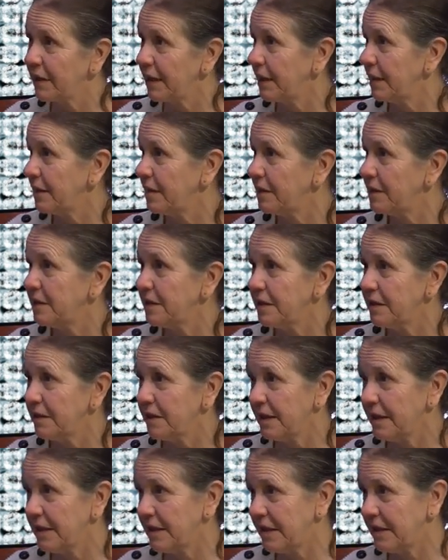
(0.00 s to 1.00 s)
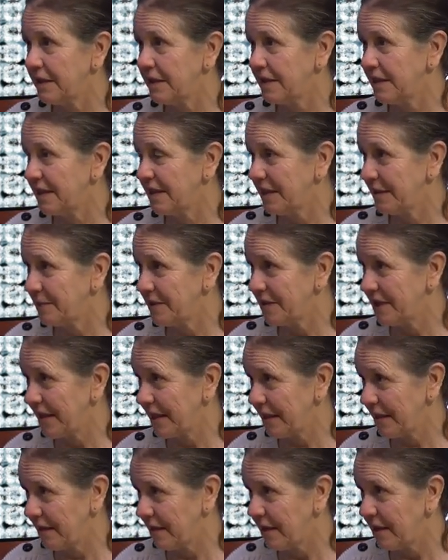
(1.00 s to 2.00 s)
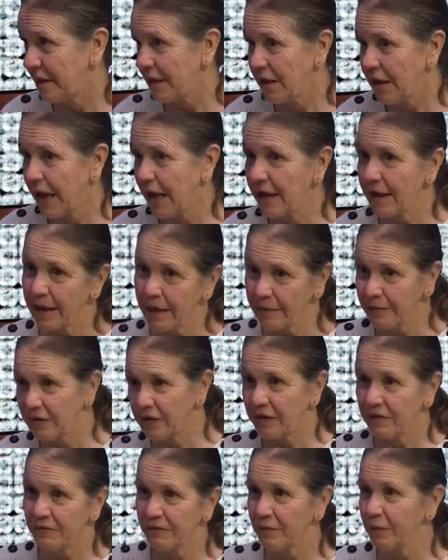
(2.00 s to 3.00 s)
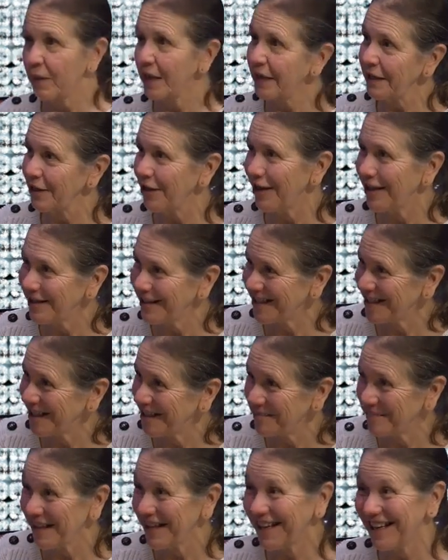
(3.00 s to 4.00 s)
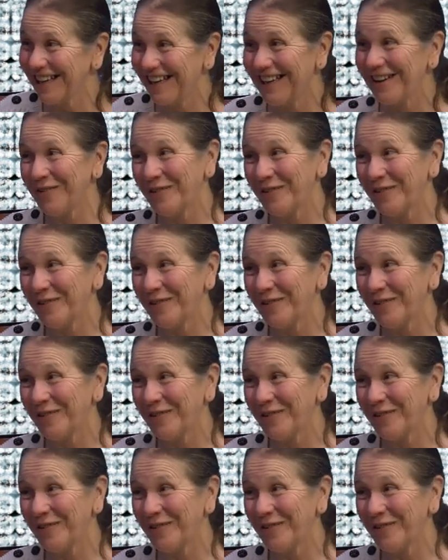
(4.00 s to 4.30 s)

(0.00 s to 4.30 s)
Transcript: and it just seems like I came to you for weight loss, and I'm like,